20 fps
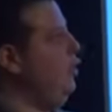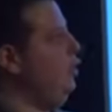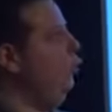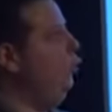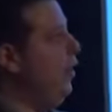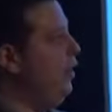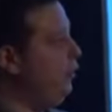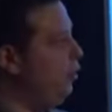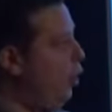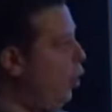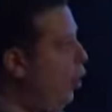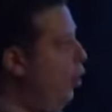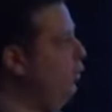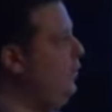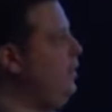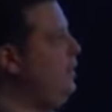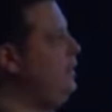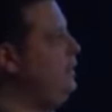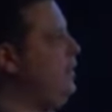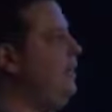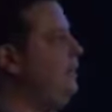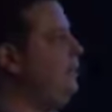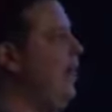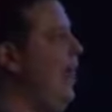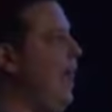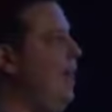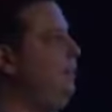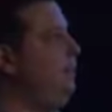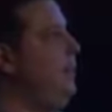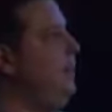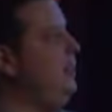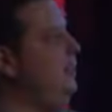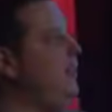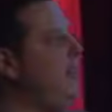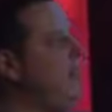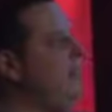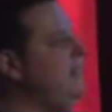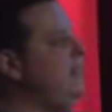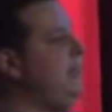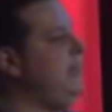Whether all these things are happening, the
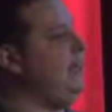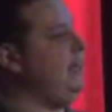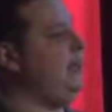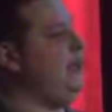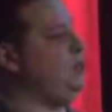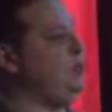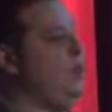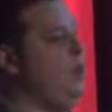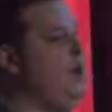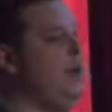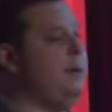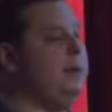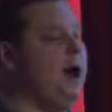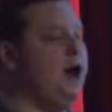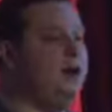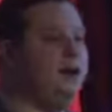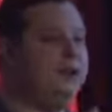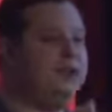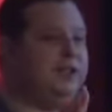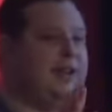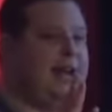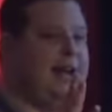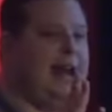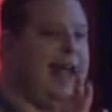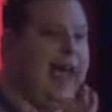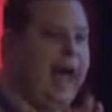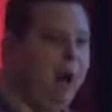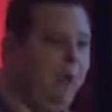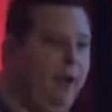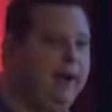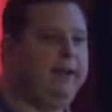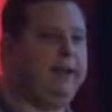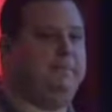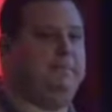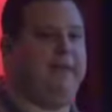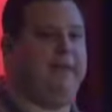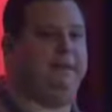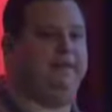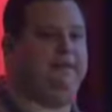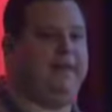idea here is we want to understand how I can
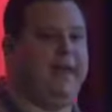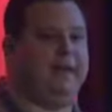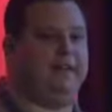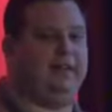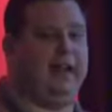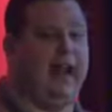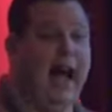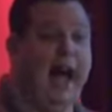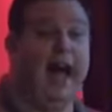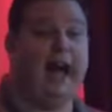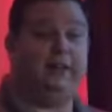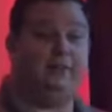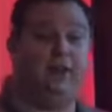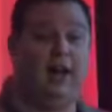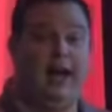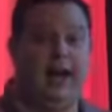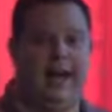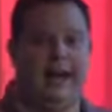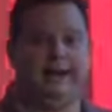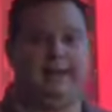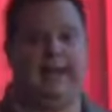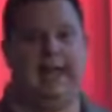be effective online